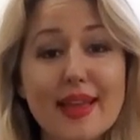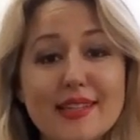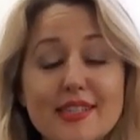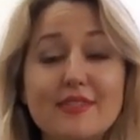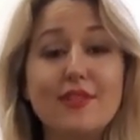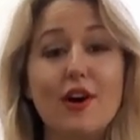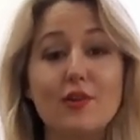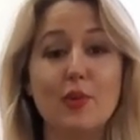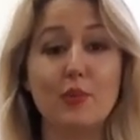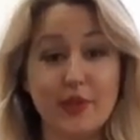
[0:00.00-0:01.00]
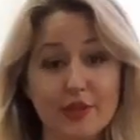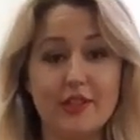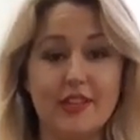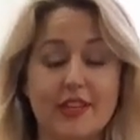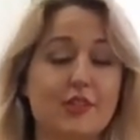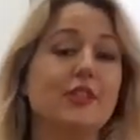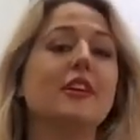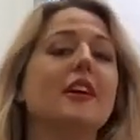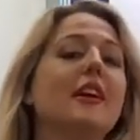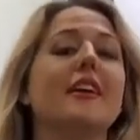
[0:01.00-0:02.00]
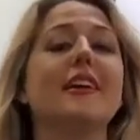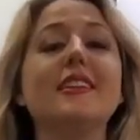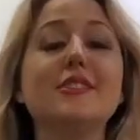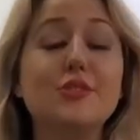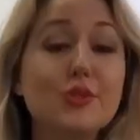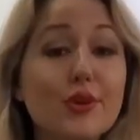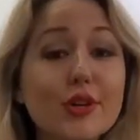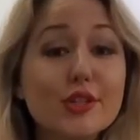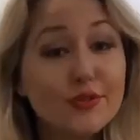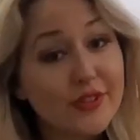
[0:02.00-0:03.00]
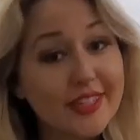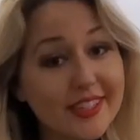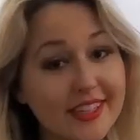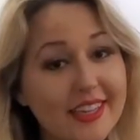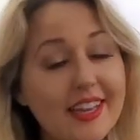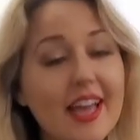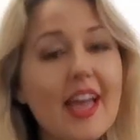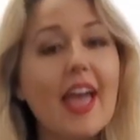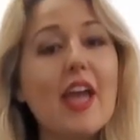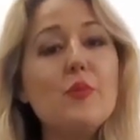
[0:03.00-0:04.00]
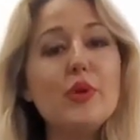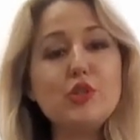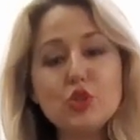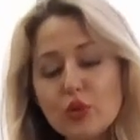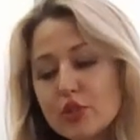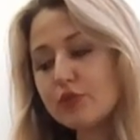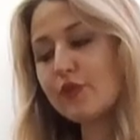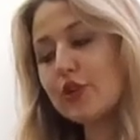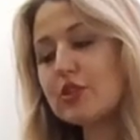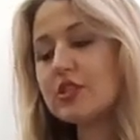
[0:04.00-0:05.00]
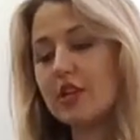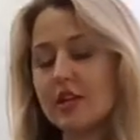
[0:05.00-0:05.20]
massive automobile collector. It is George Finley. And when George first